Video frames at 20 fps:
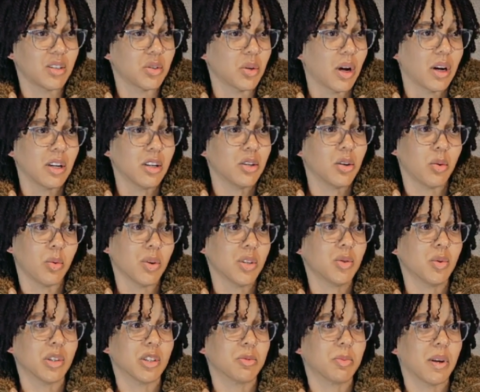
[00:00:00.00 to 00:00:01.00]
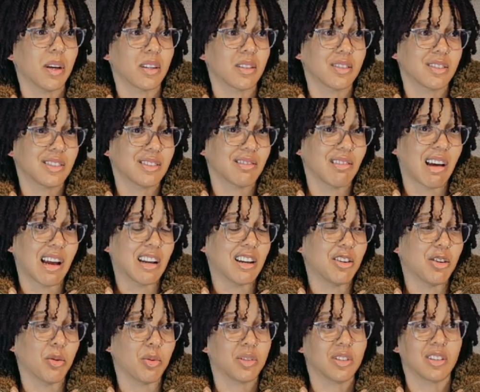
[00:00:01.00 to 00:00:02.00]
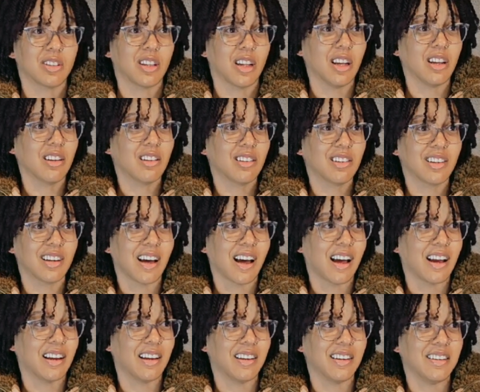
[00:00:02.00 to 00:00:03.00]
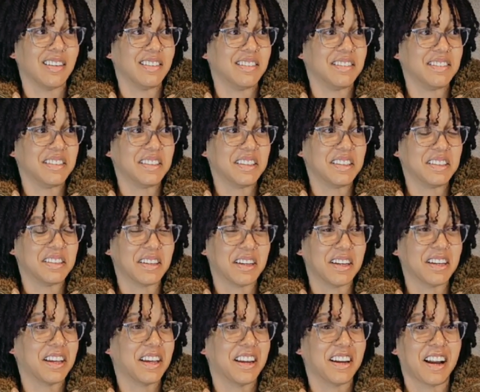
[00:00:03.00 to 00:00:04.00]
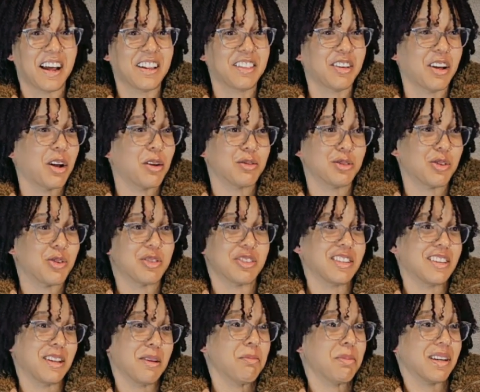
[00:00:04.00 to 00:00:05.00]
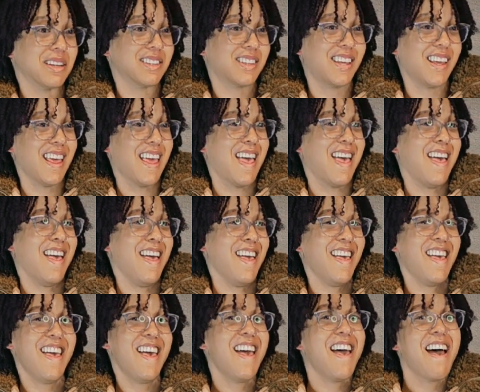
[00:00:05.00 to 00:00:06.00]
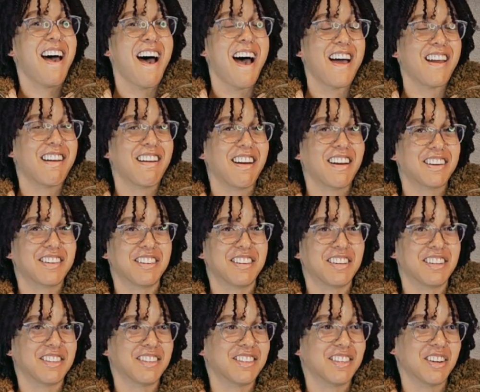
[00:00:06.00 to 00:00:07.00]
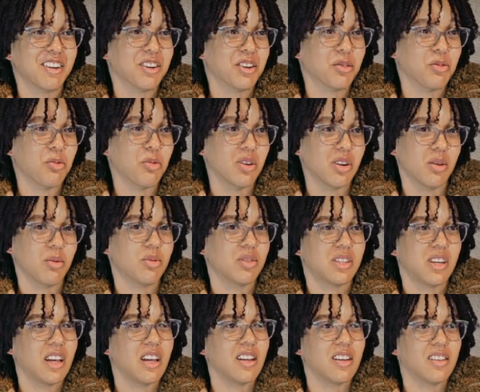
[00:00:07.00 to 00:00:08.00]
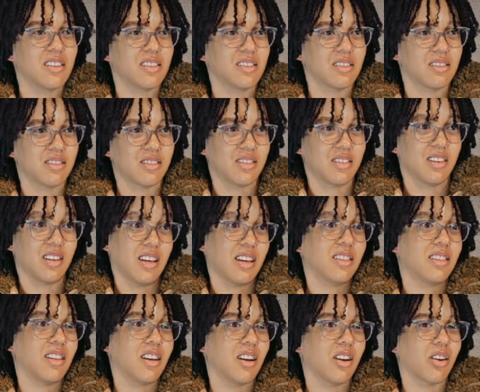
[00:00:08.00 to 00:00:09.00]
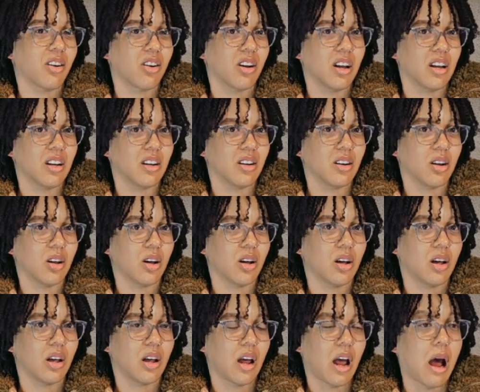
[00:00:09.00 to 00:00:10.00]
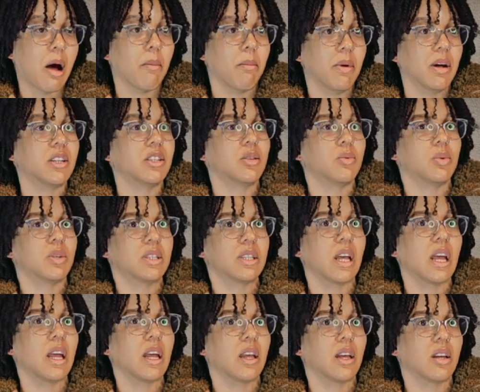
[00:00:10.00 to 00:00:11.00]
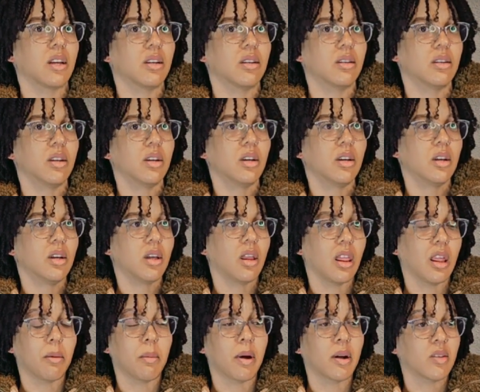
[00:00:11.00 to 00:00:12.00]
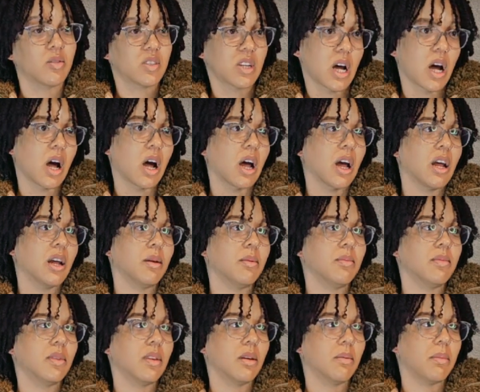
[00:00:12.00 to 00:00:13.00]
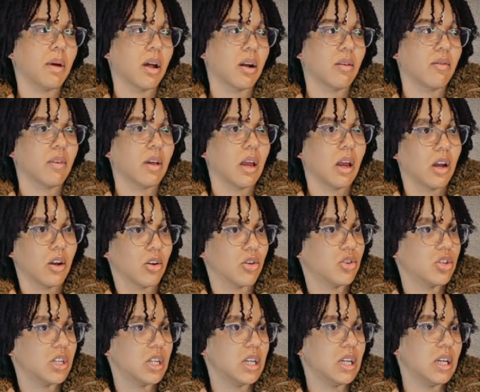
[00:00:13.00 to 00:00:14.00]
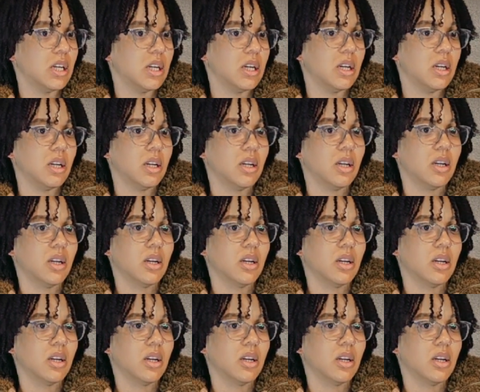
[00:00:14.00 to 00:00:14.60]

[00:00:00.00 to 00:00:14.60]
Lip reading: So I didn't know what to expect. I didn't know what to think. I thought I was going to the Olympics. I didn't actually consider what it would take to get there and how much it would take and the amount of time, the amount of energy,